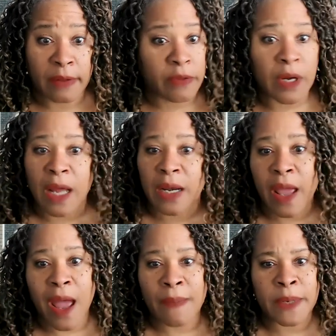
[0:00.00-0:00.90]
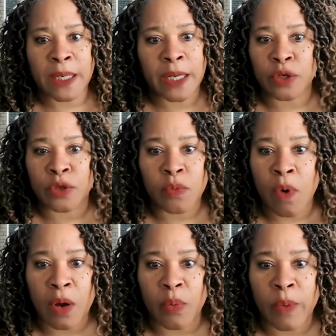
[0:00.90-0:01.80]
They're not in the habit of letting you
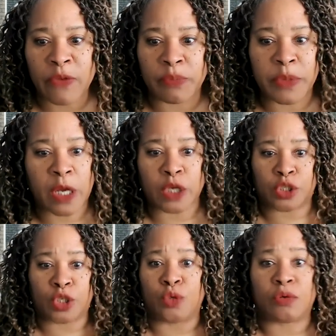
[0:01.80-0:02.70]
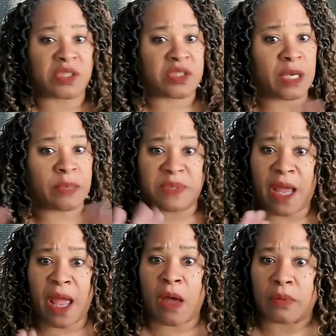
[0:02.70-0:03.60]
walk away from there because see, you could skip
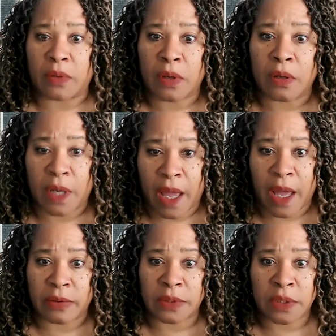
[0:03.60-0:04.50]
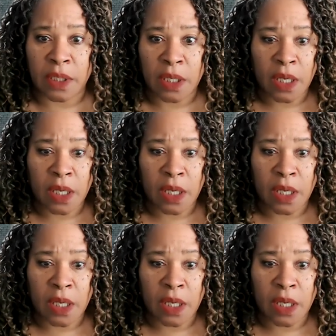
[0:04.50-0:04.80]
town on the house.